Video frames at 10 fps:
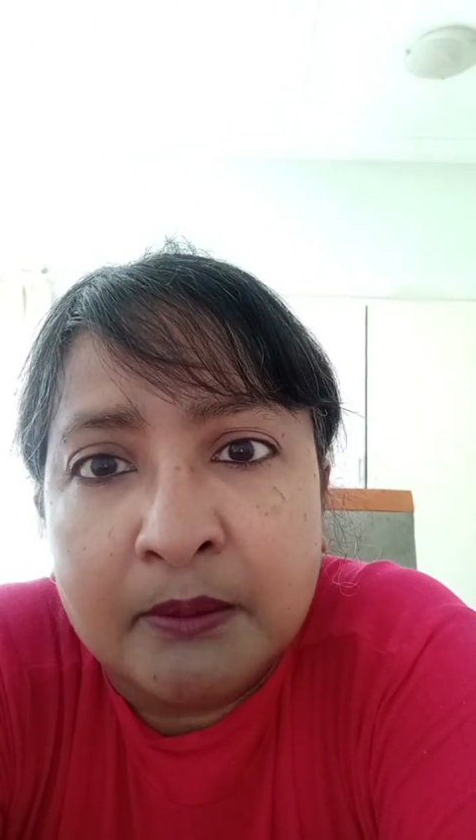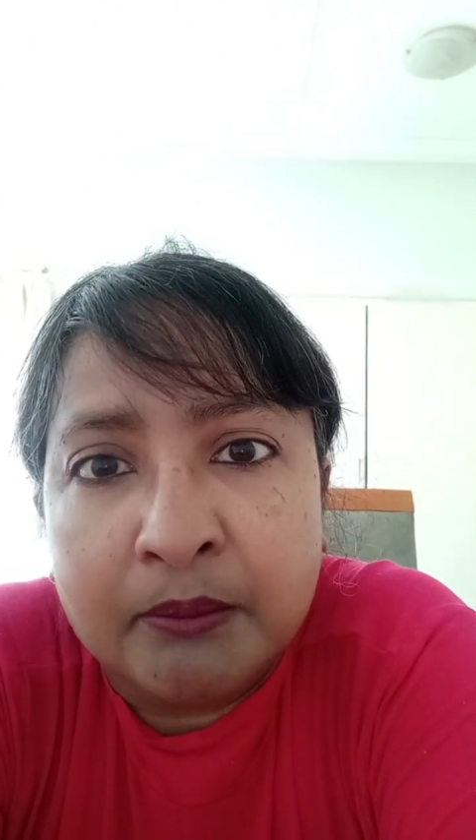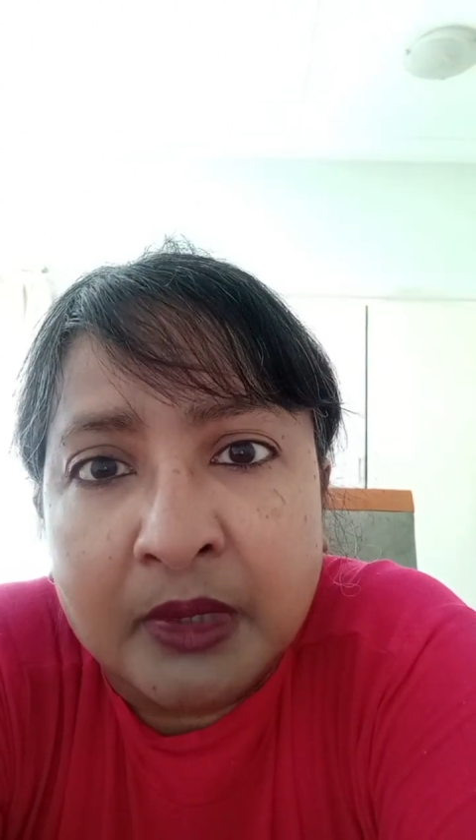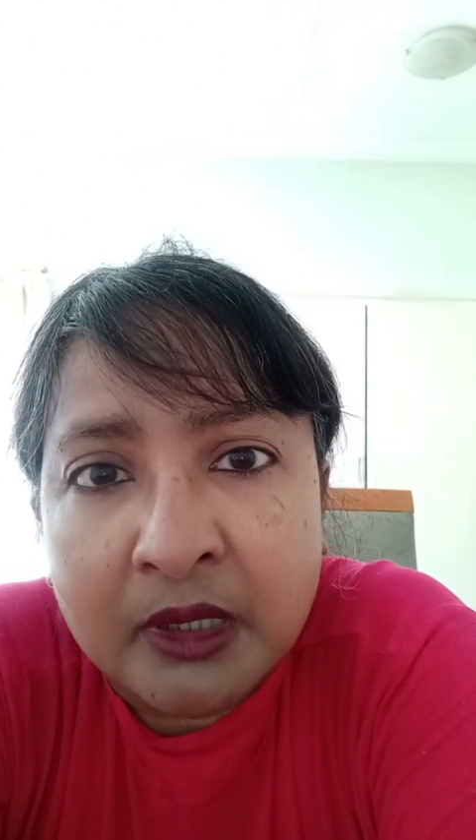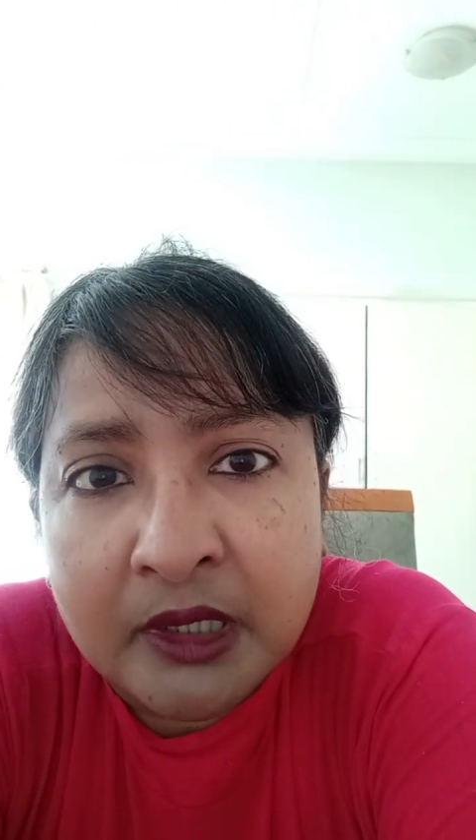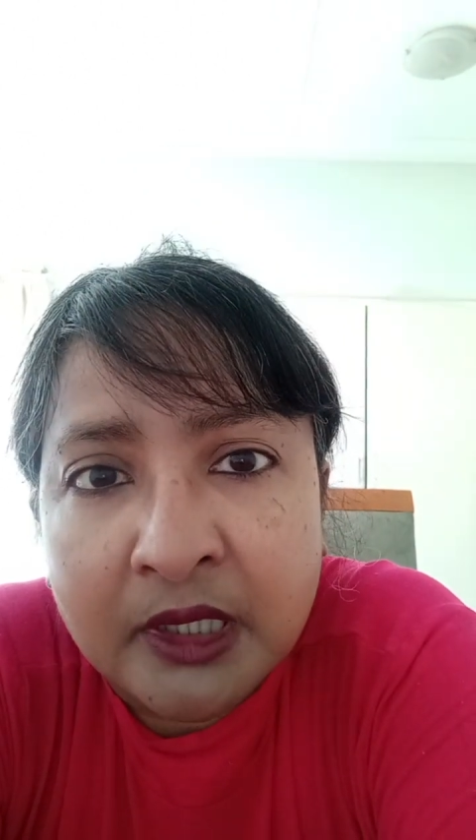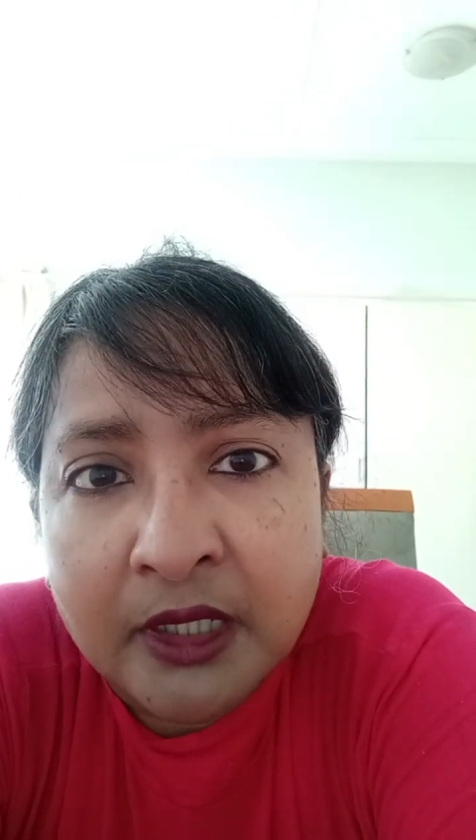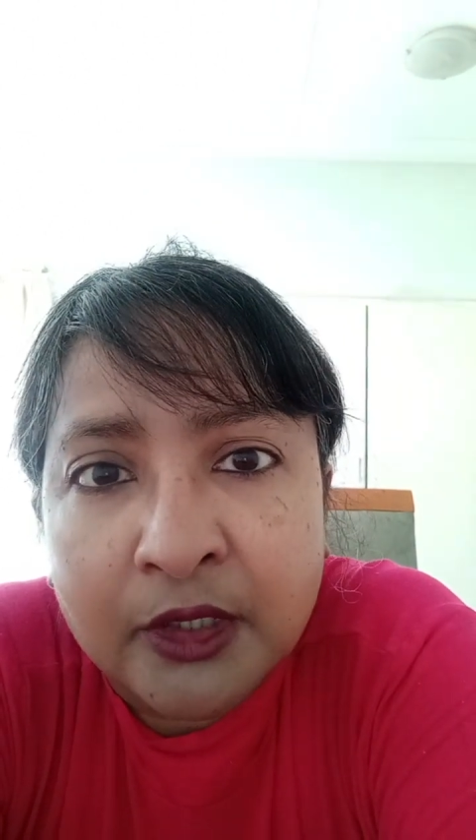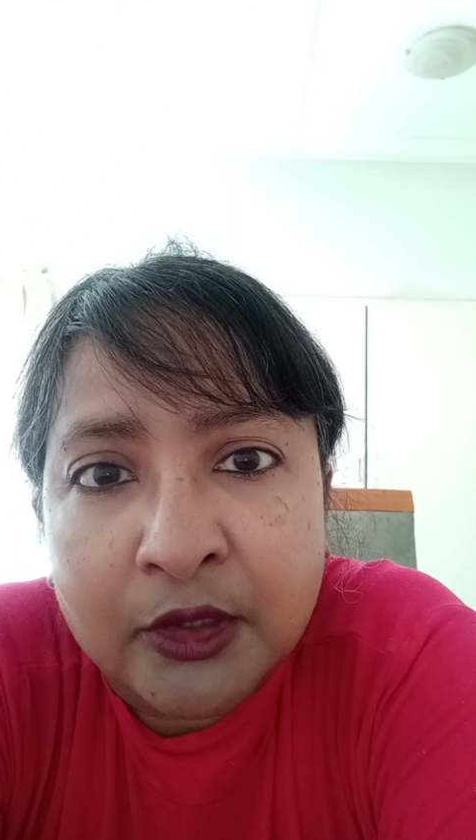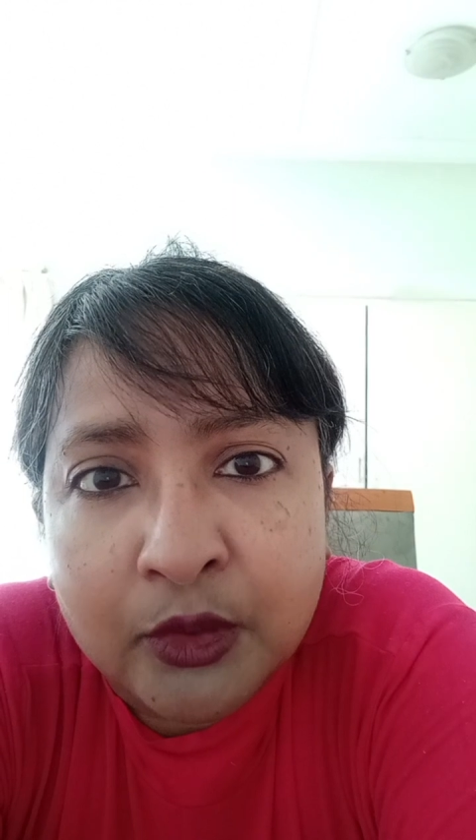
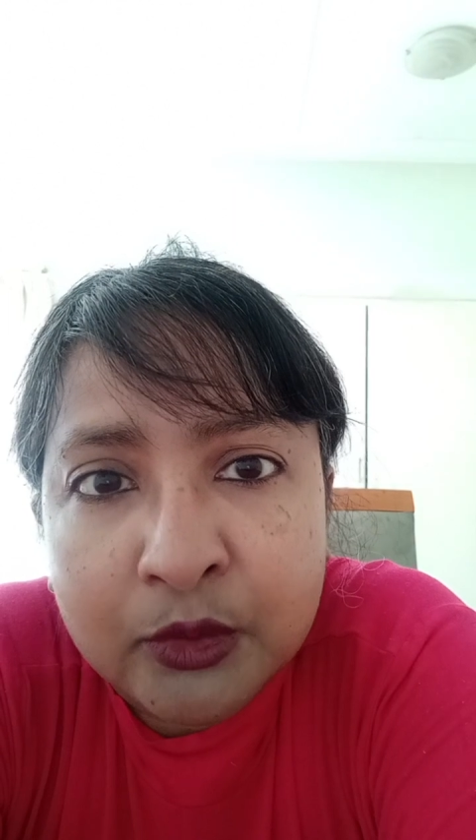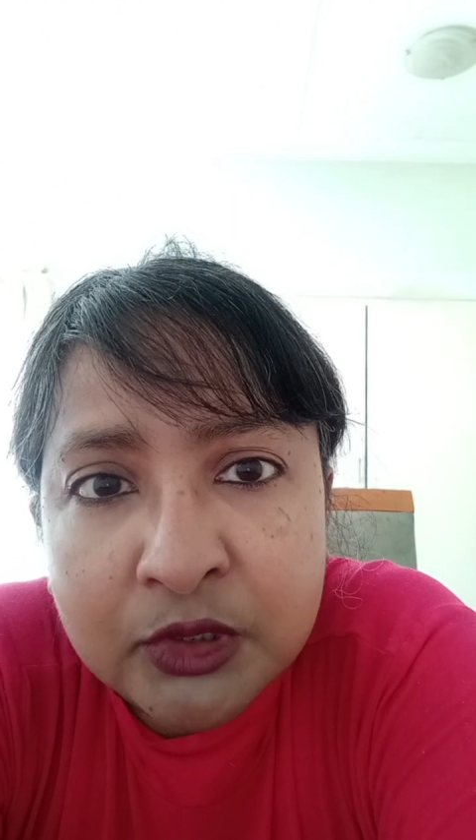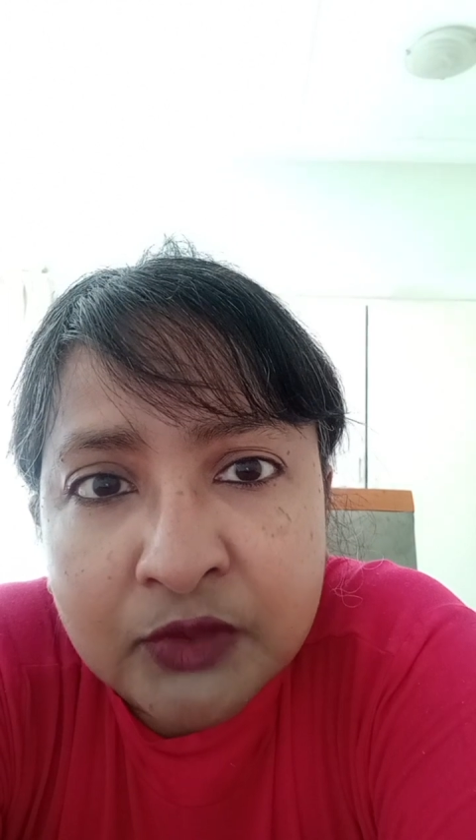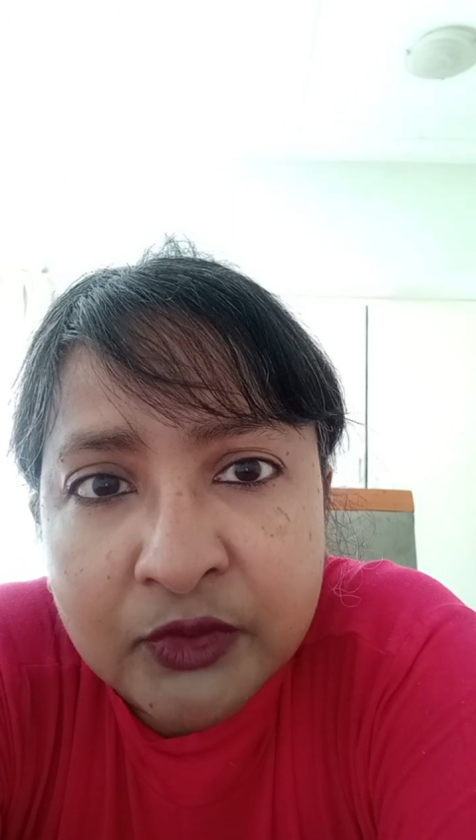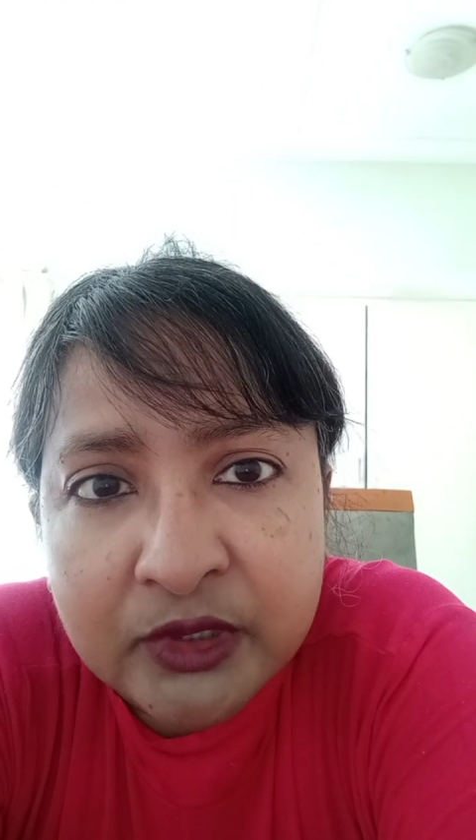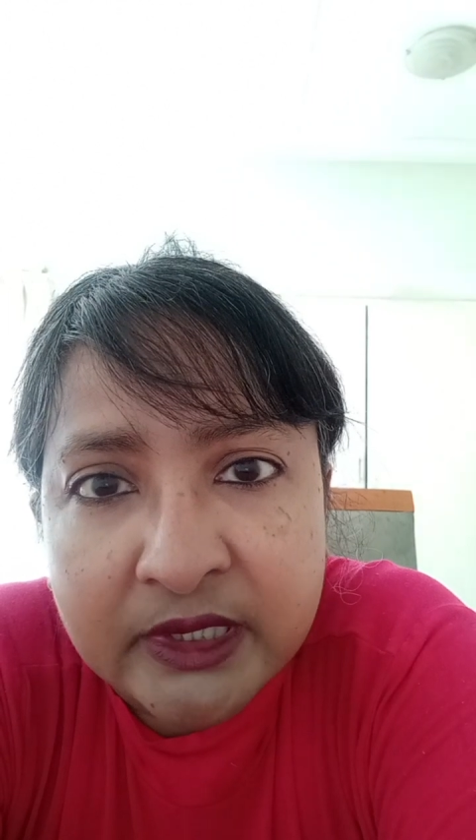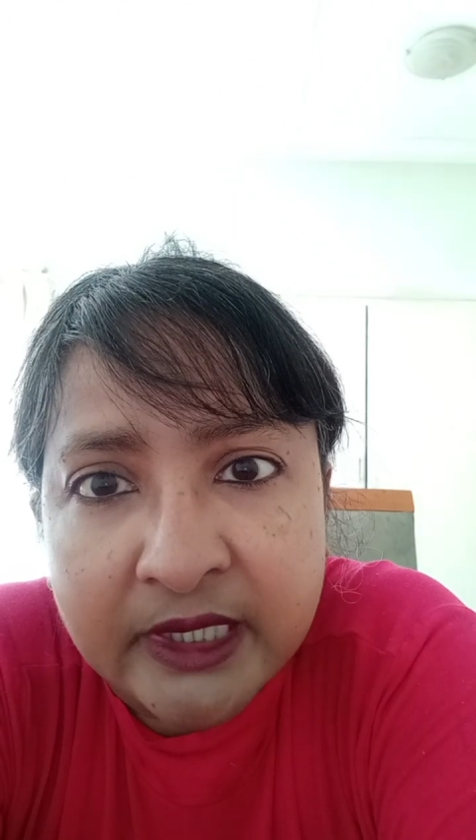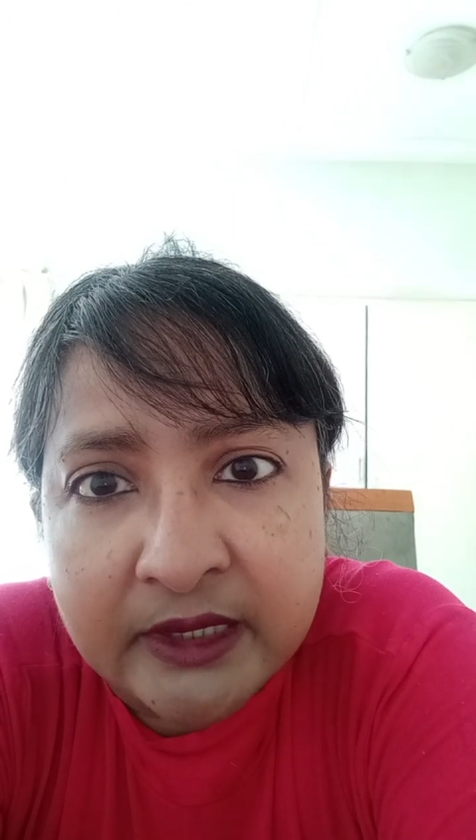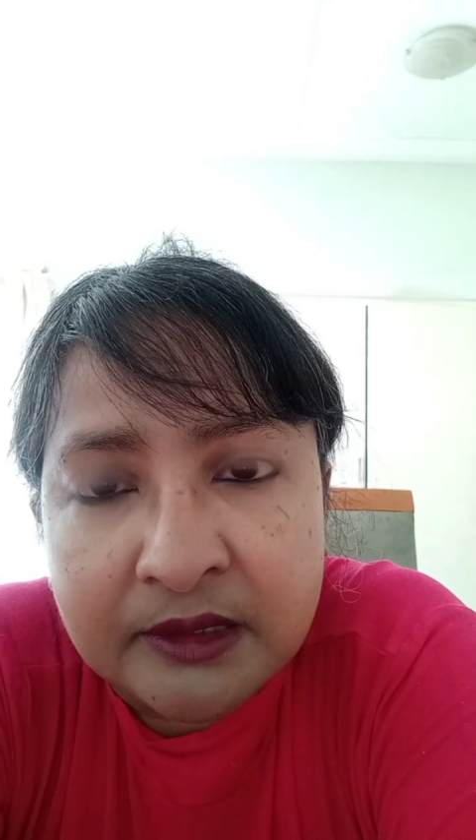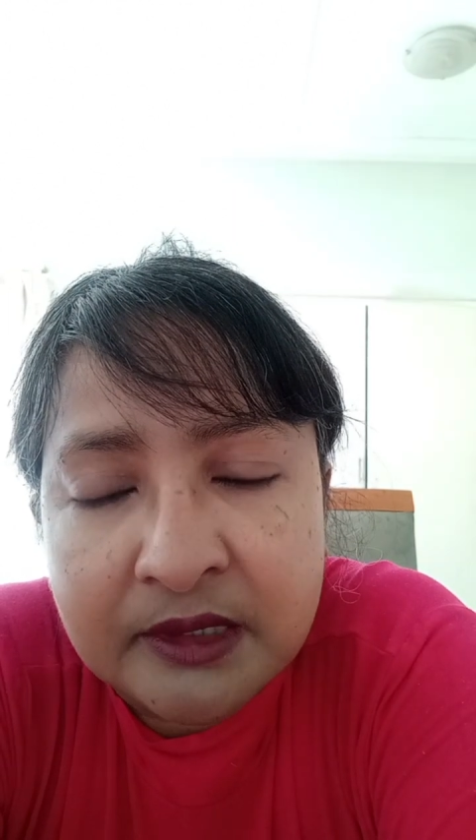building useful
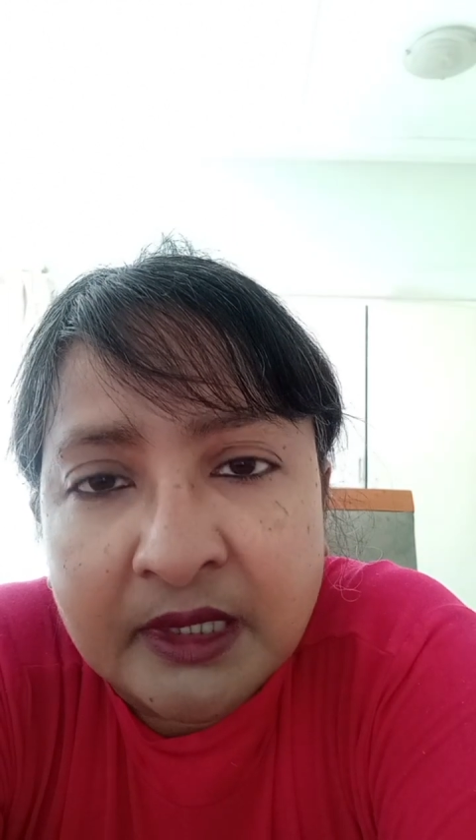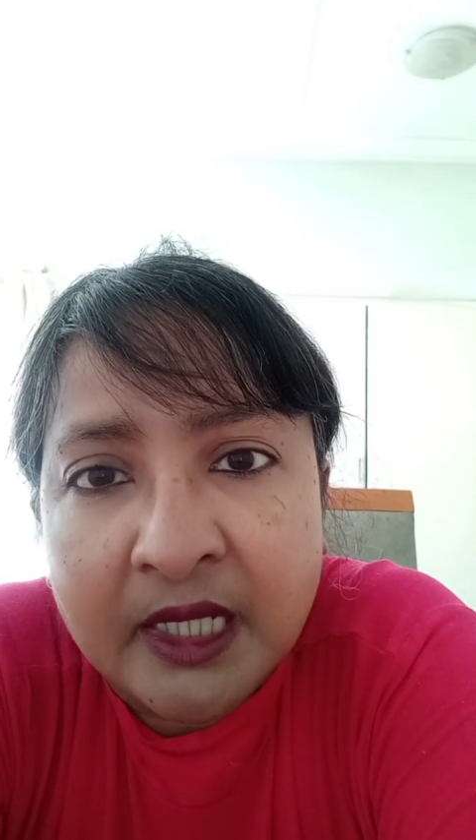skills